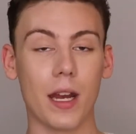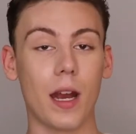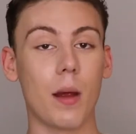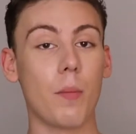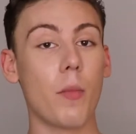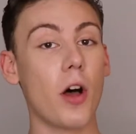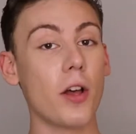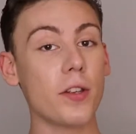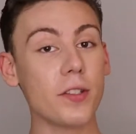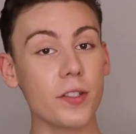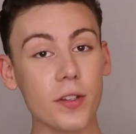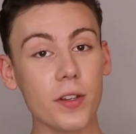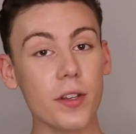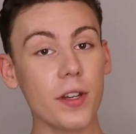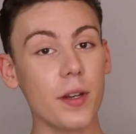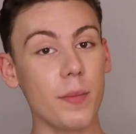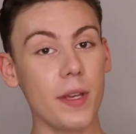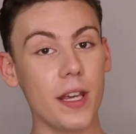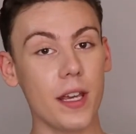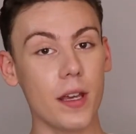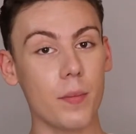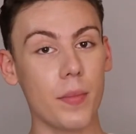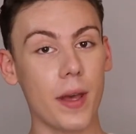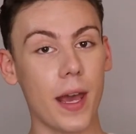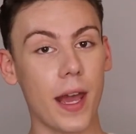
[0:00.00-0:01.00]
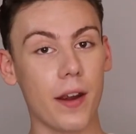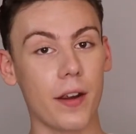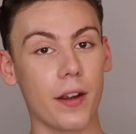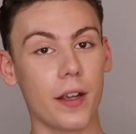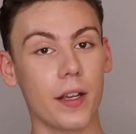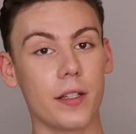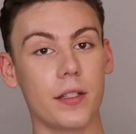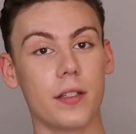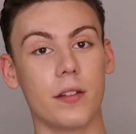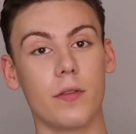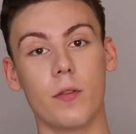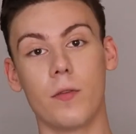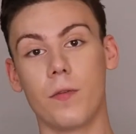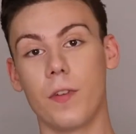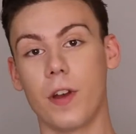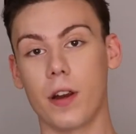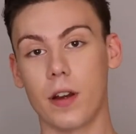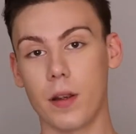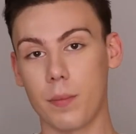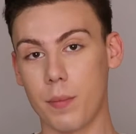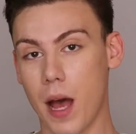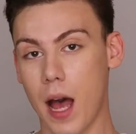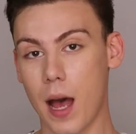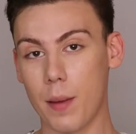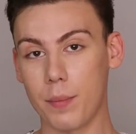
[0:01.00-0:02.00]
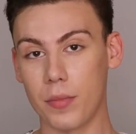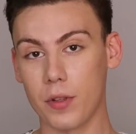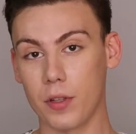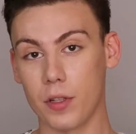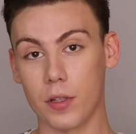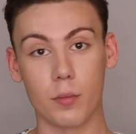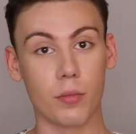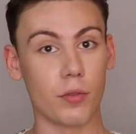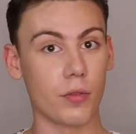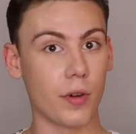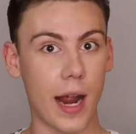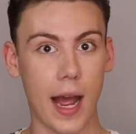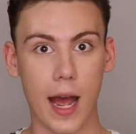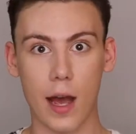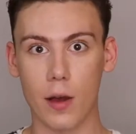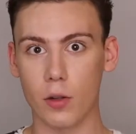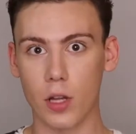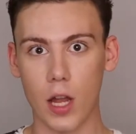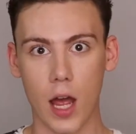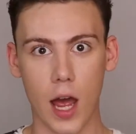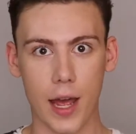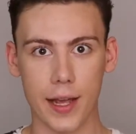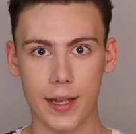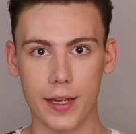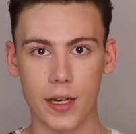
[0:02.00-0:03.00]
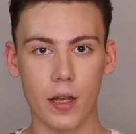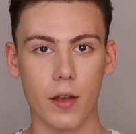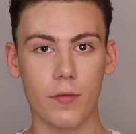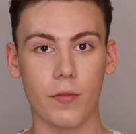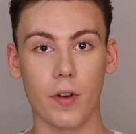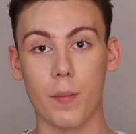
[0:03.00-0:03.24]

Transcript: and I'm also going to be comparing it to a very popular brow line